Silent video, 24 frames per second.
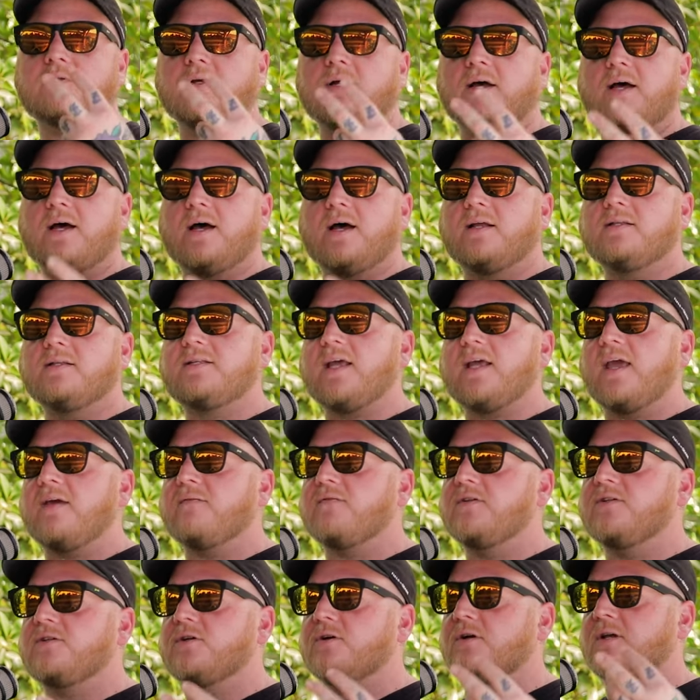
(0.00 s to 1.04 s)
uh,
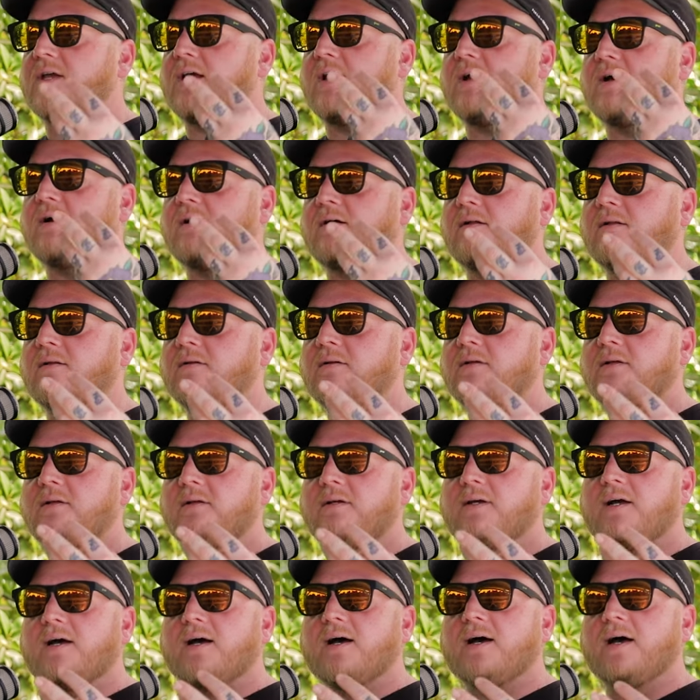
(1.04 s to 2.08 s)
David Turkel,
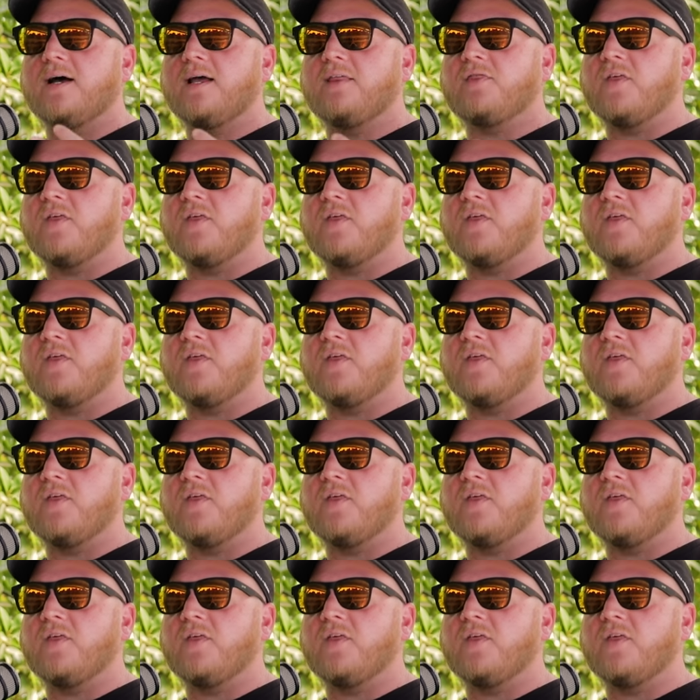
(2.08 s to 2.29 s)
uh,